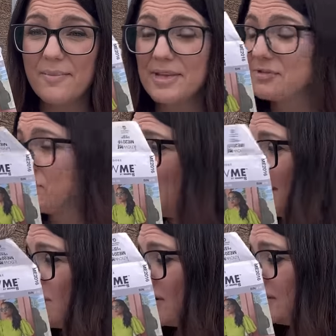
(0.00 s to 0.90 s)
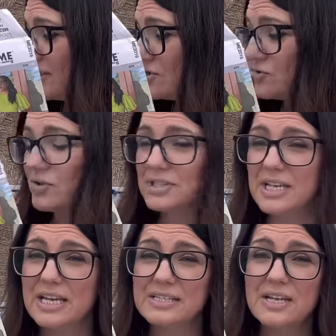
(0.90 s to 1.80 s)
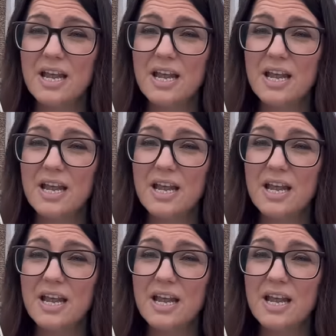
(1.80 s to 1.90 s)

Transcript: It's really nicely constructed.